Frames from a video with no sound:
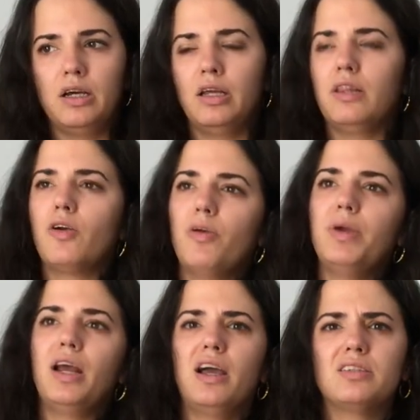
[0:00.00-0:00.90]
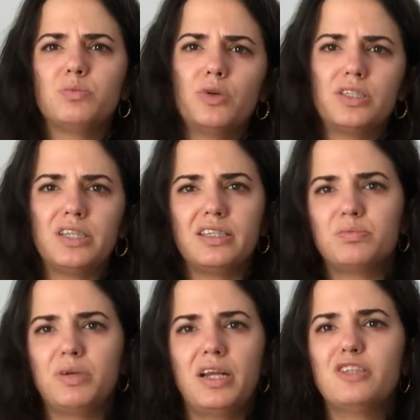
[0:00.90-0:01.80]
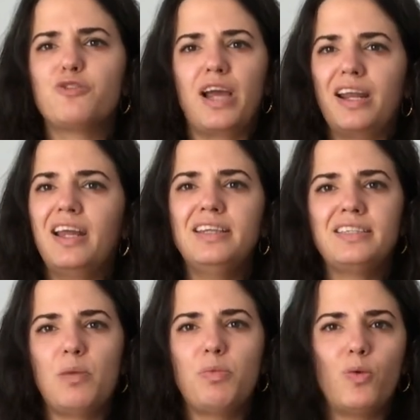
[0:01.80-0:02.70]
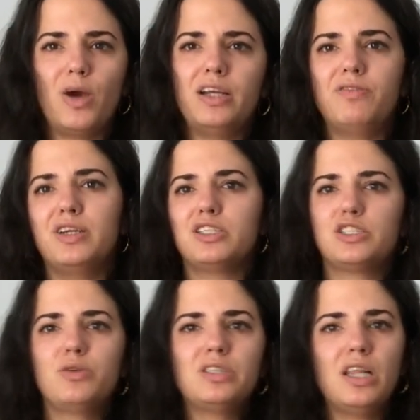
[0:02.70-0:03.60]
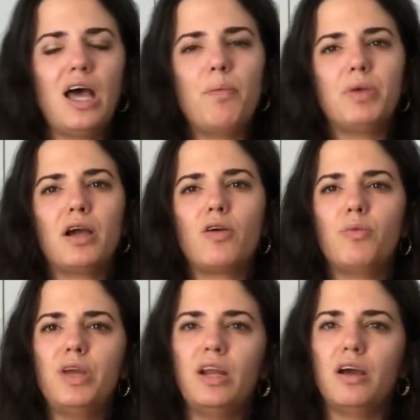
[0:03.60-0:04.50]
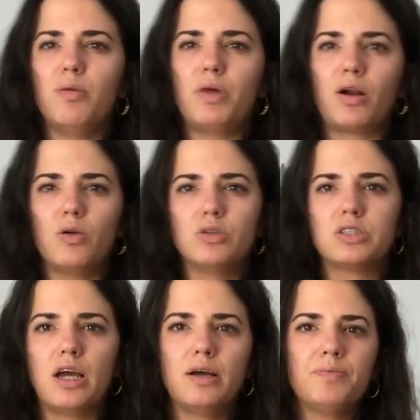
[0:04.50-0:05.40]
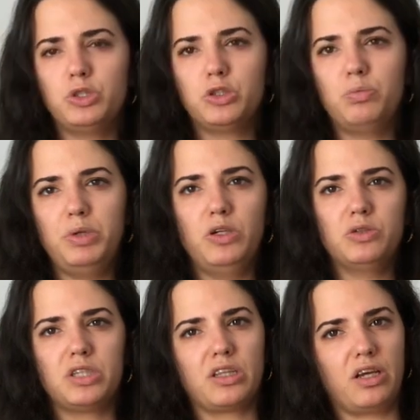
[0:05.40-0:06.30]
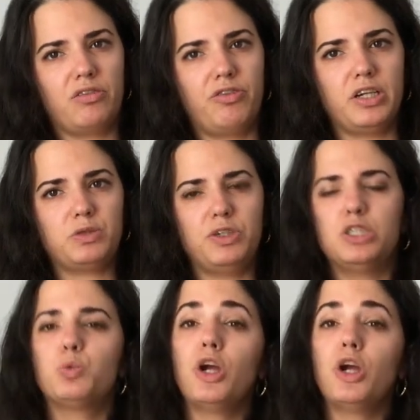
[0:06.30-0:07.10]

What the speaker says: The corvina has more taste, but it's fine, any type of white fish. So tilapia, corvina, merluza. You should be using like fresh fish.